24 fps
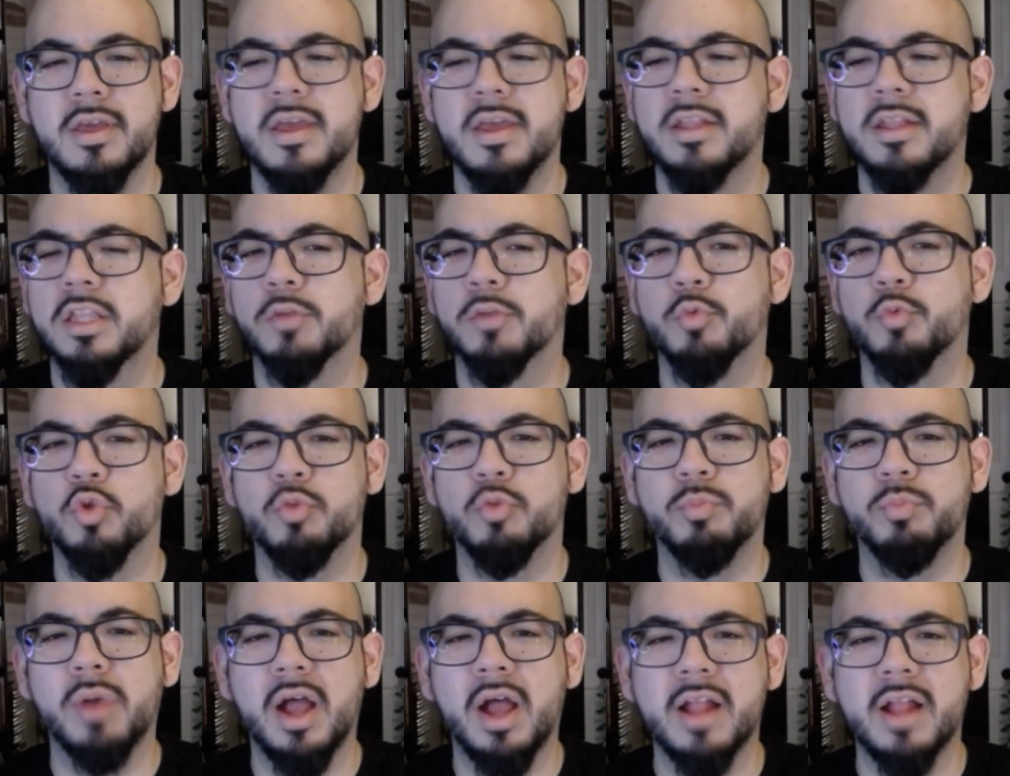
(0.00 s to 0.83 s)
the
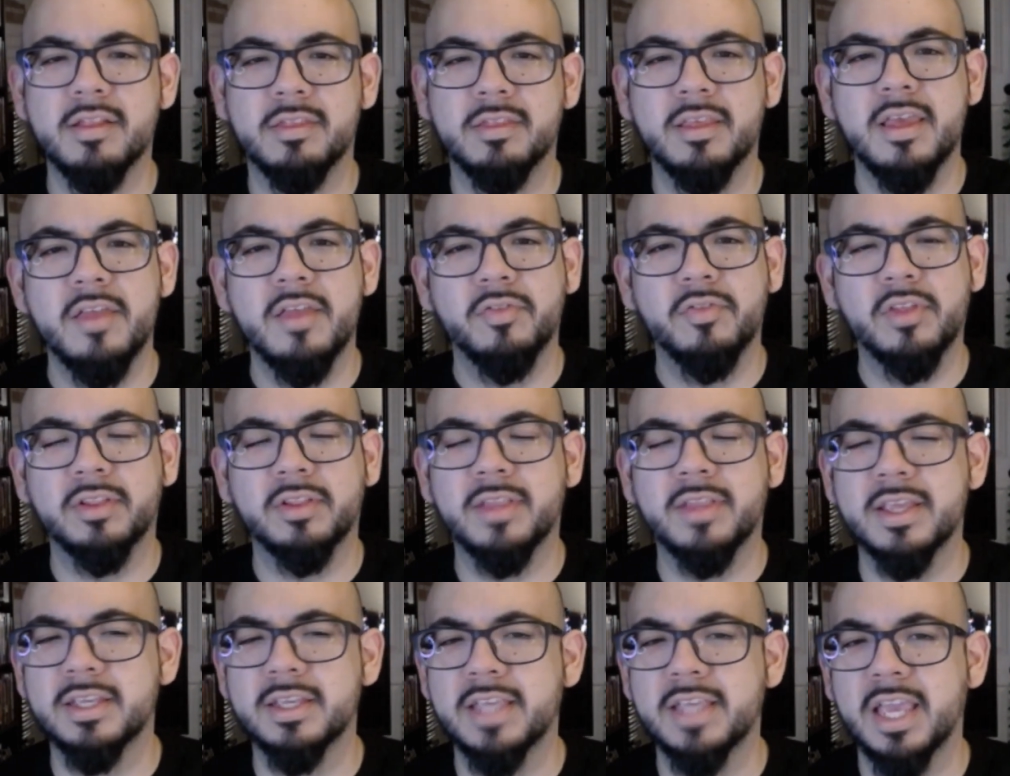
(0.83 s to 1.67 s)
response that
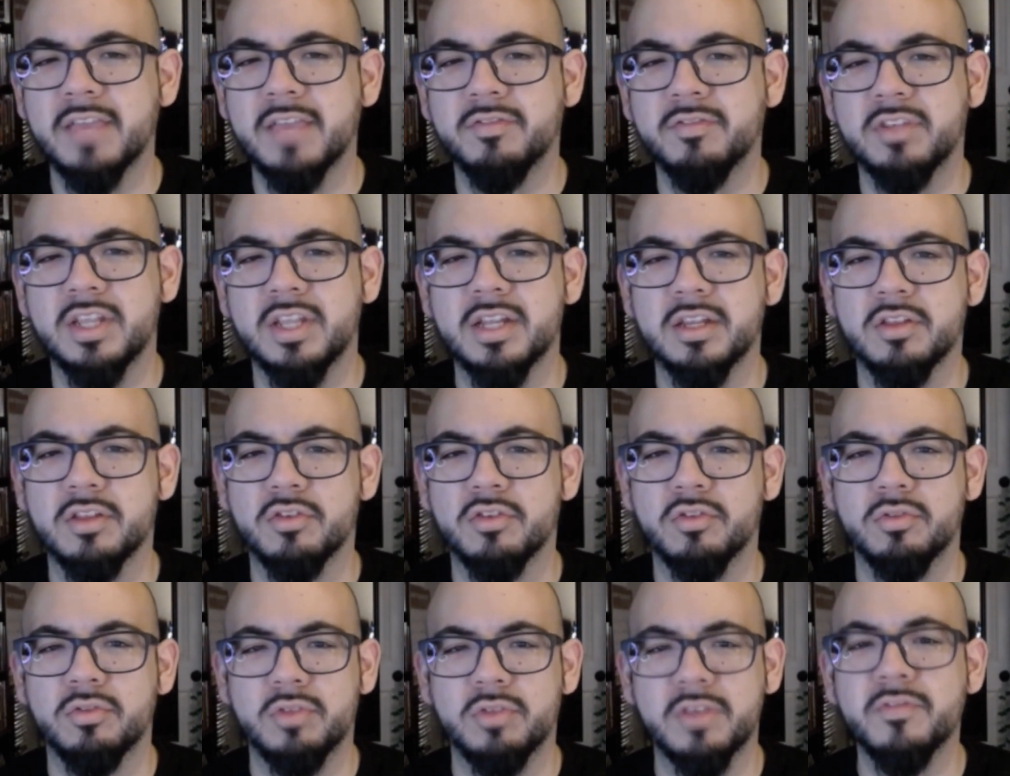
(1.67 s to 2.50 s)
they gave
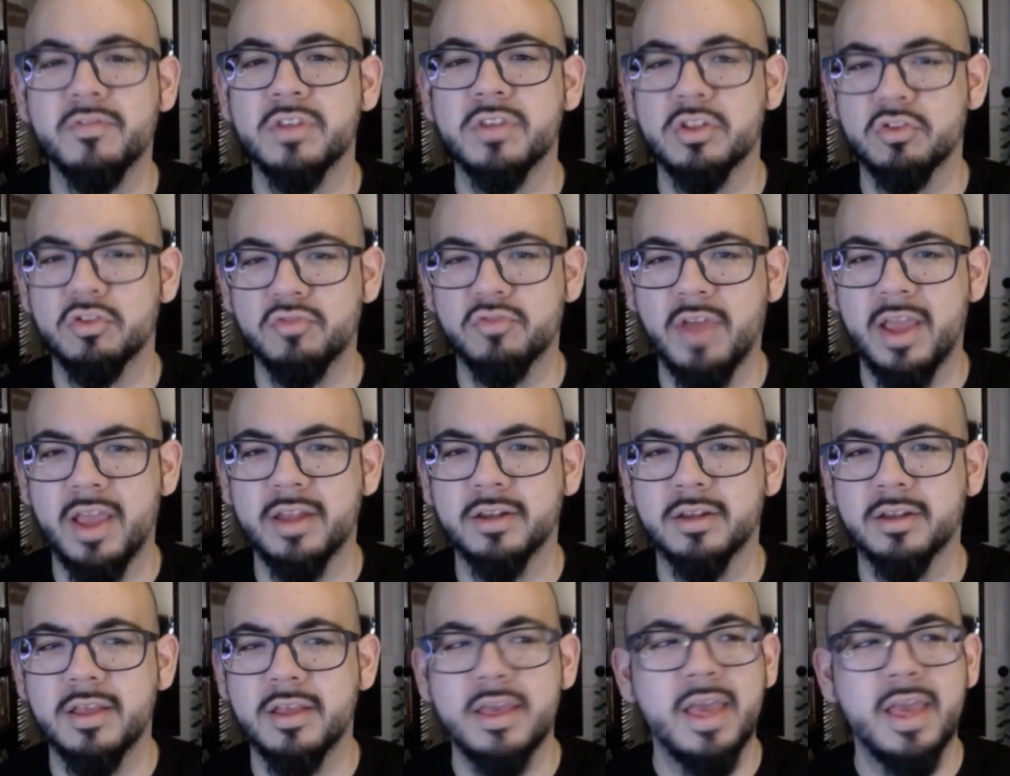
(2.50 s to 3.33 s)
Tiffany Stratton,
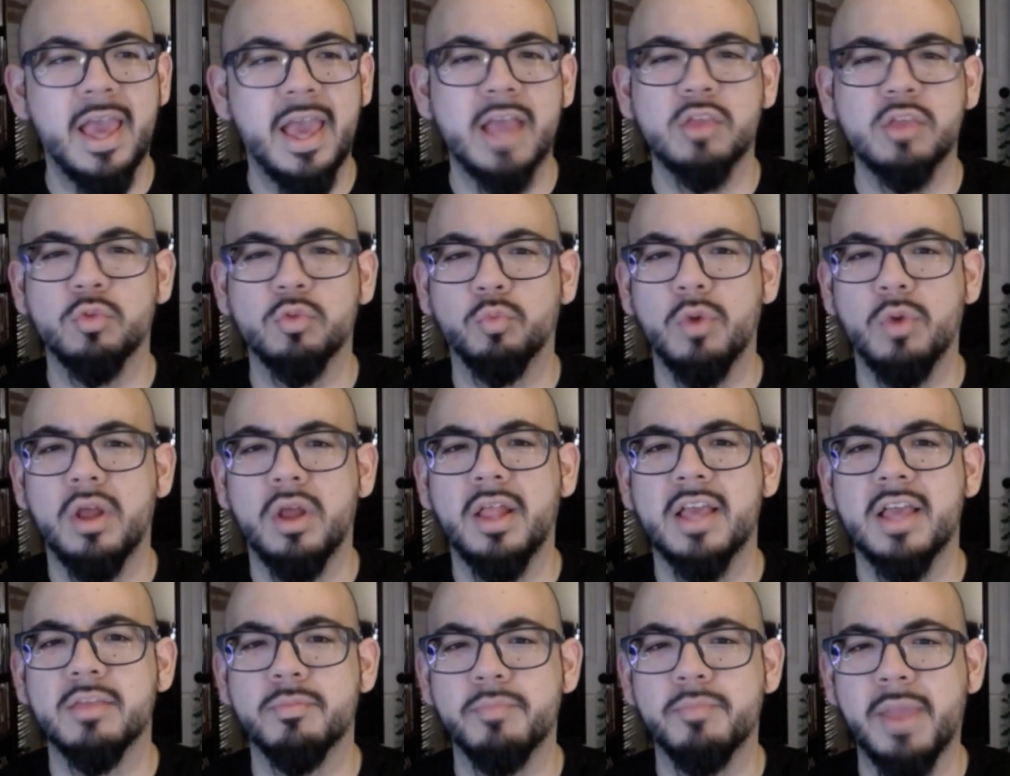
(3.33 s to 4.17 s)
as well
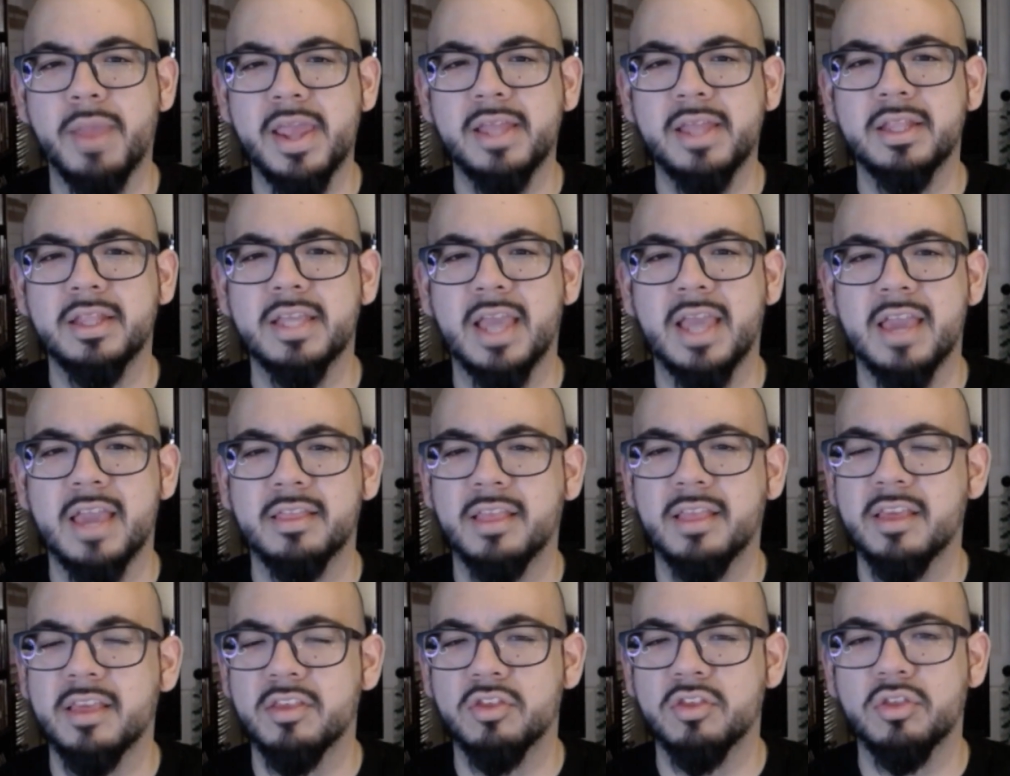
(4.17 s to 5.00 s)
as Bayley as they
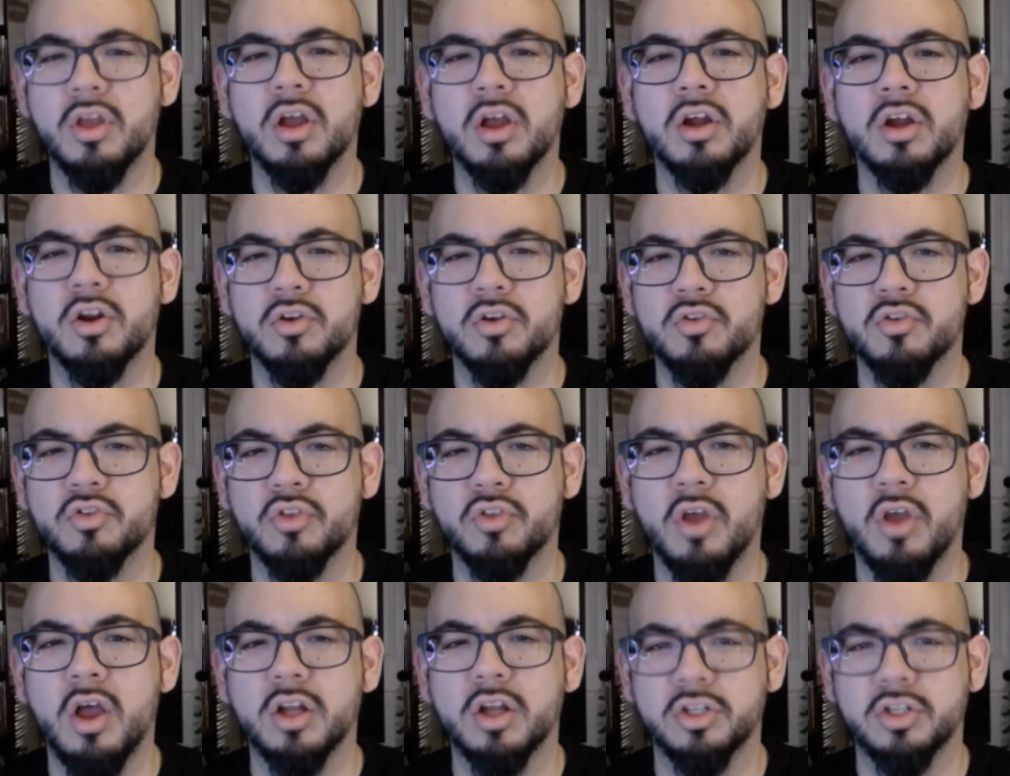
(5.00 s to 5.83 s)
sung her
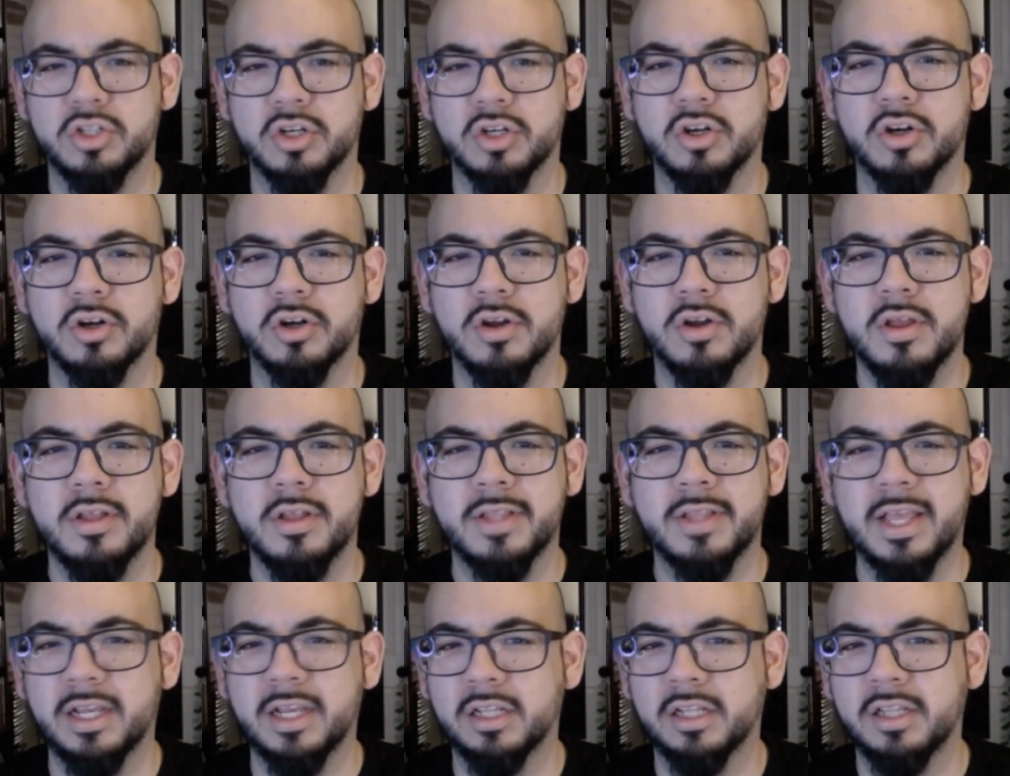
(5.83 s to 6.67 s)
song to her,
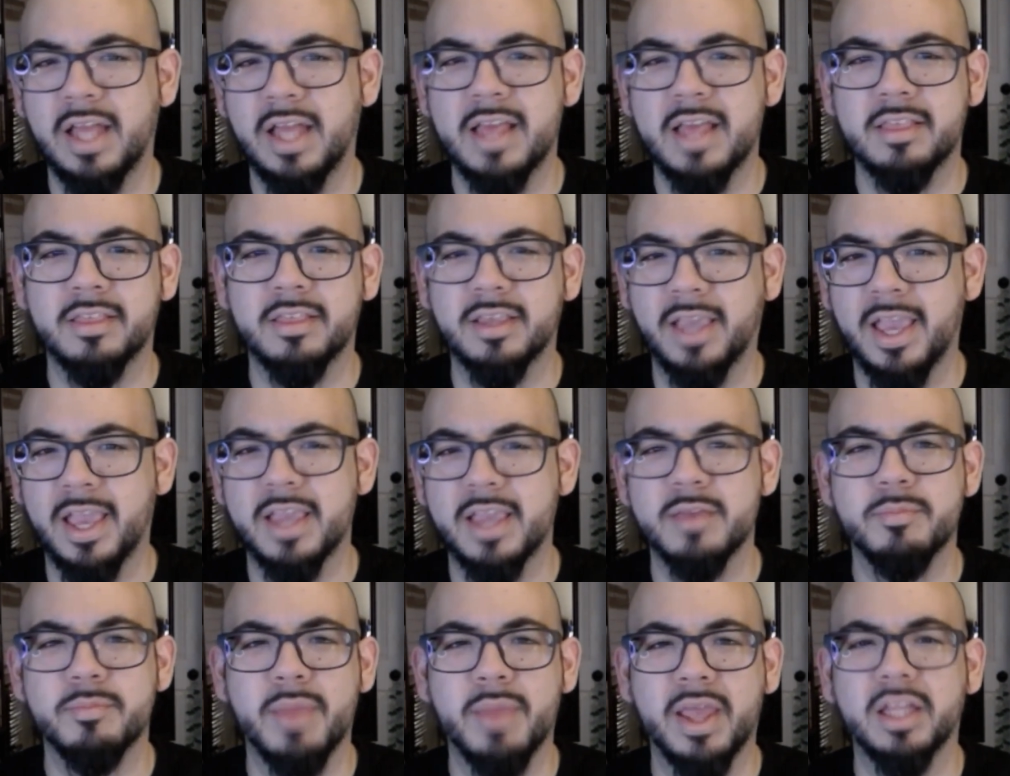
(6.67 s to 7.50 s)
that classic, "Hey
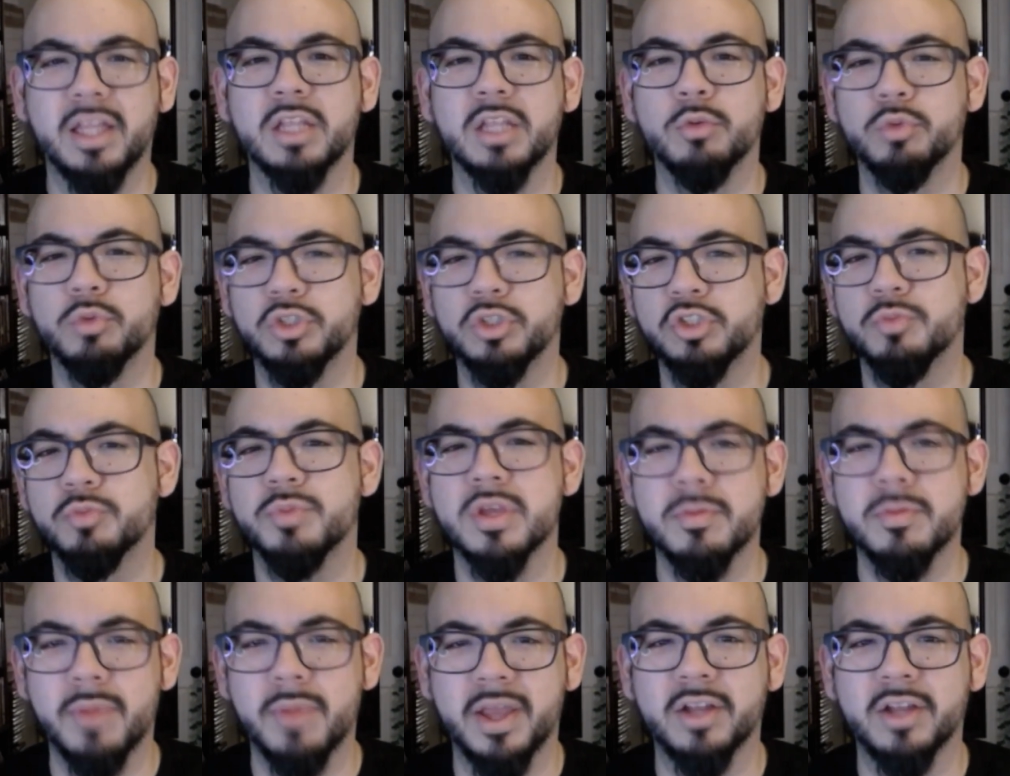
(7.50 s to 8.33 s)
Bayley, would you be
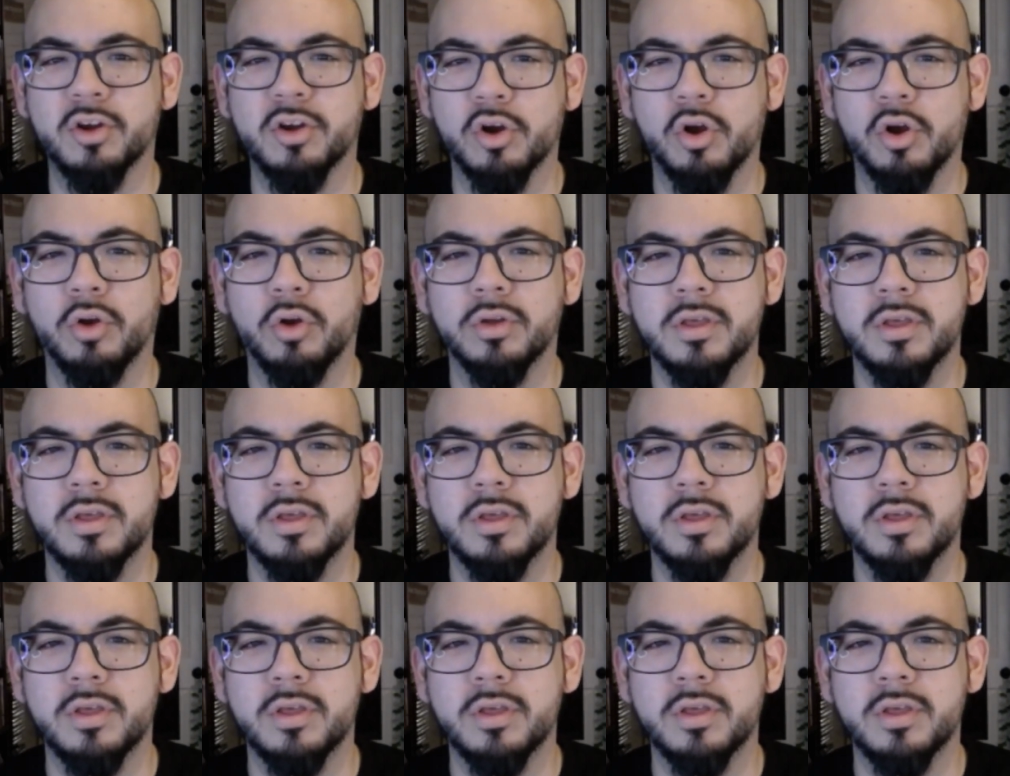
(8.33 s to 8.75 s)
my girl?"